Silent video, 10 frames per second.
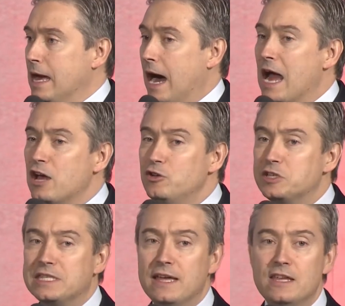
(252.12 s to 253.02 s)
I
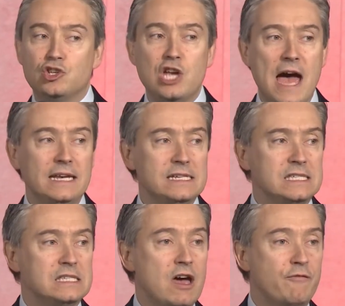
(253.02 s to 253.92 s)
understand that
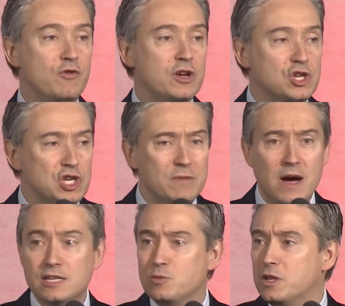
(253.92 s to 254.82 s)
Janice uh,
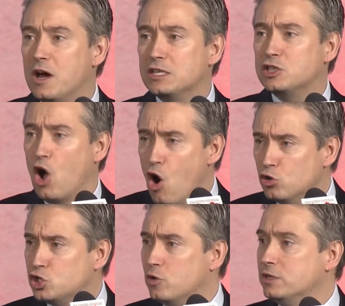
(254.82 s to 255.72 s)
Fukakusa is with us
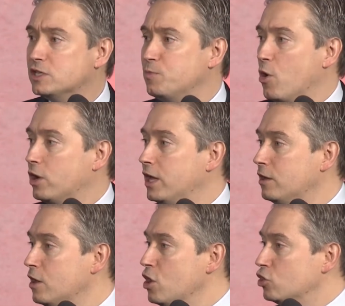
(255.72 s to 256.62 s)
also this morning.